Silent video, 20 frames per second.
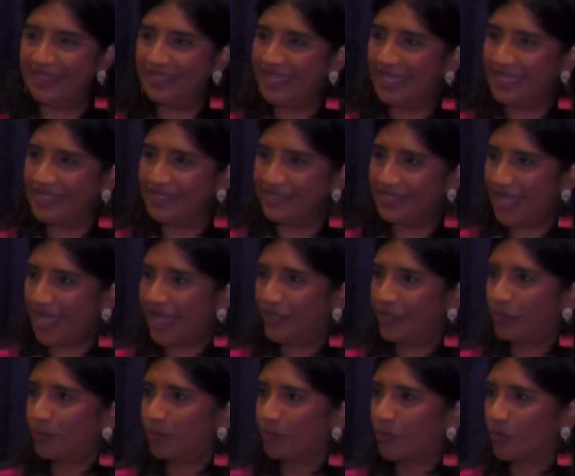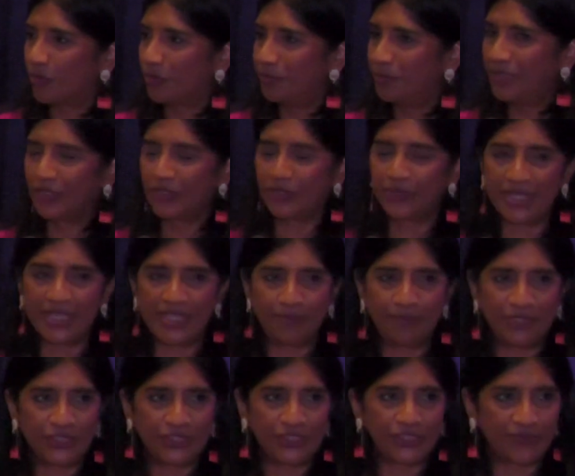and the entire Moore-Miller
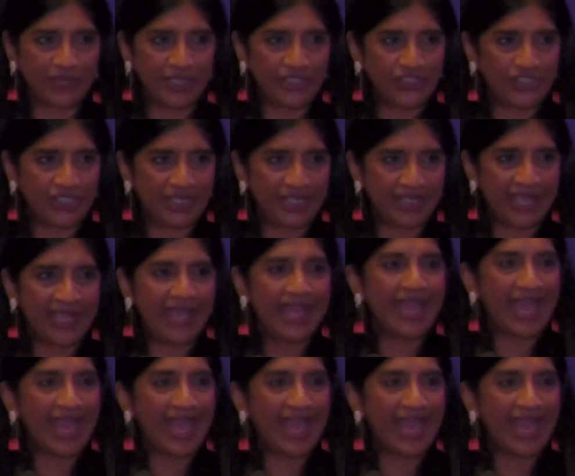administration,